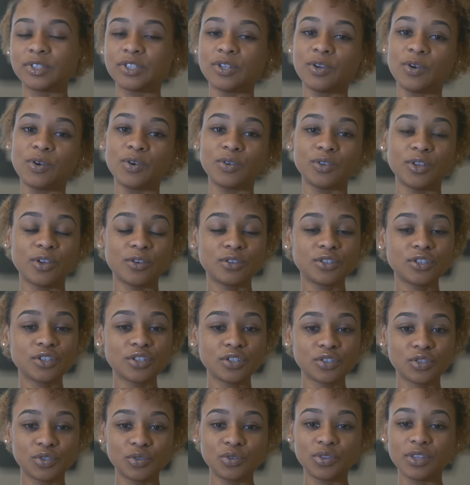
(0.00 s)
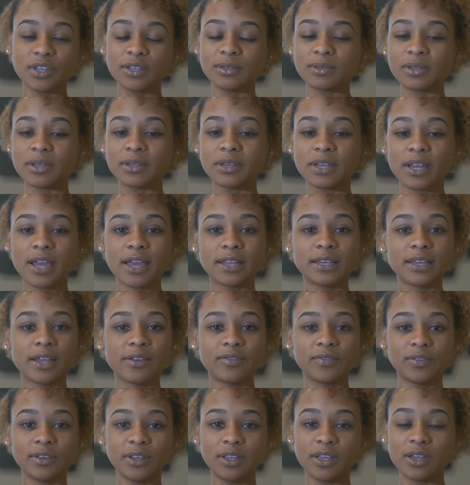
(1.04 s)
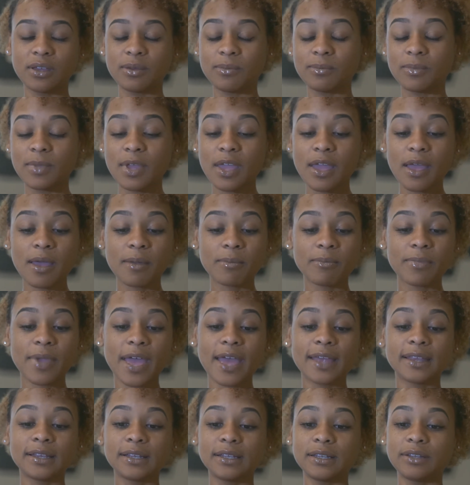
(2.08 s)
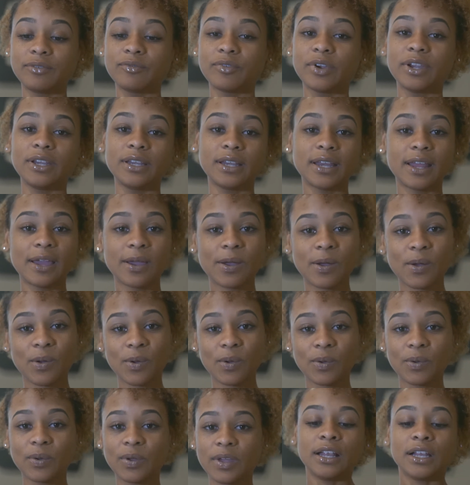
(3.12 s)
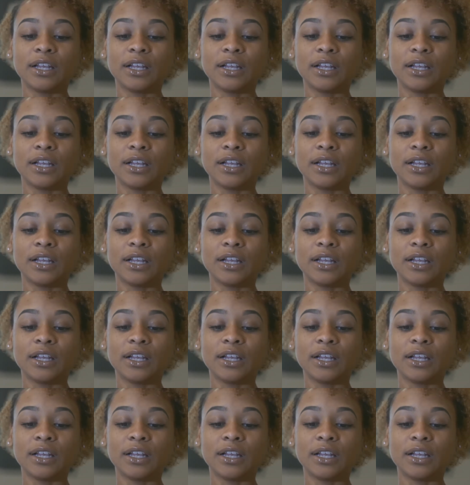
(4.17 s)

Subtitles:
So those are the two things I definitely am battling right now.